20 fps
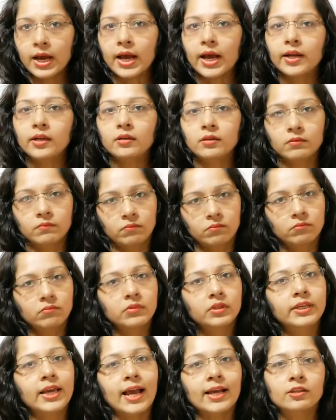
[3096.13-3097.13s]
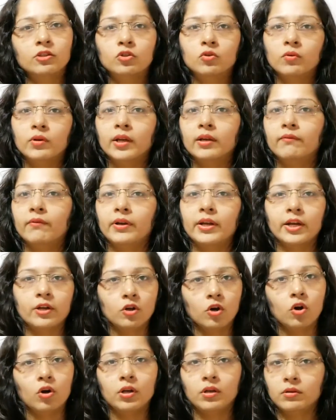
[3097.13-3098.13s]
and gas to liquid,
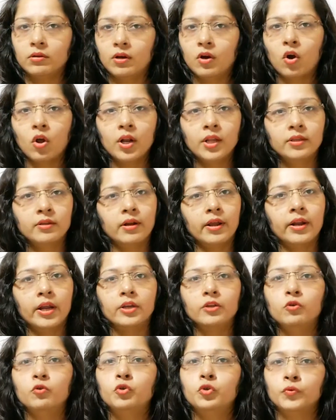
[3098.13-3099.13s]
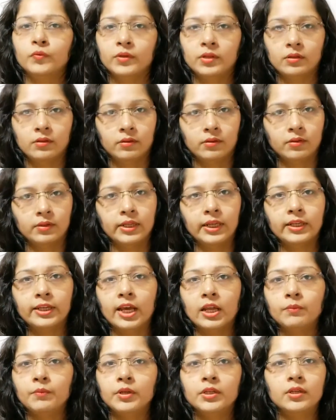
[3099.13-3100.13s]
and all other are unusual
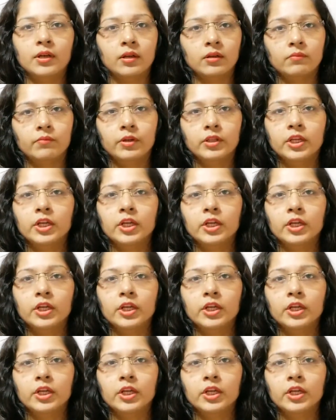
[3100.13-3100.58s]
that can be done,